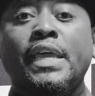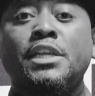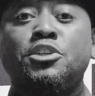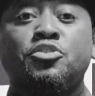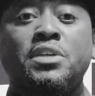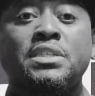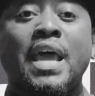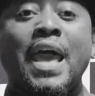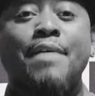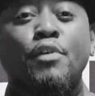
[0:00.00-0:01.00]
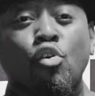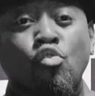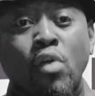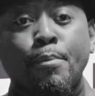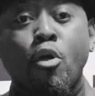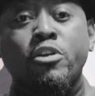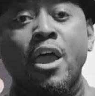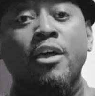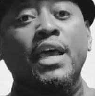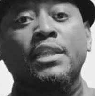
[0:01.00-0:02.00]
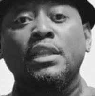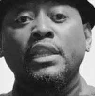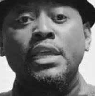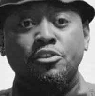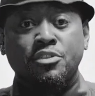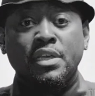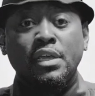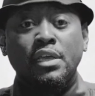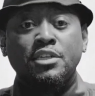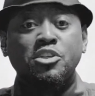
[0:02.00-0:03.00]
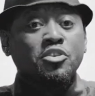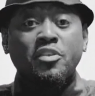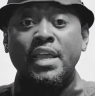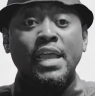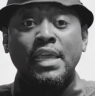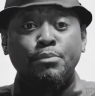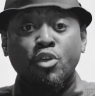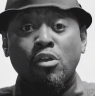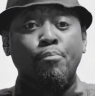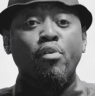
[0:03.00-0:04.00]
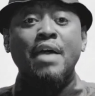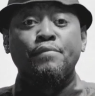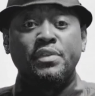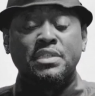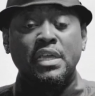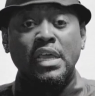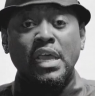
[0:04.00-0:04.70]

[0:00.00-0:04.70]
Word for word: industries have a grip on our elected leaders, just so they can keep turning profits,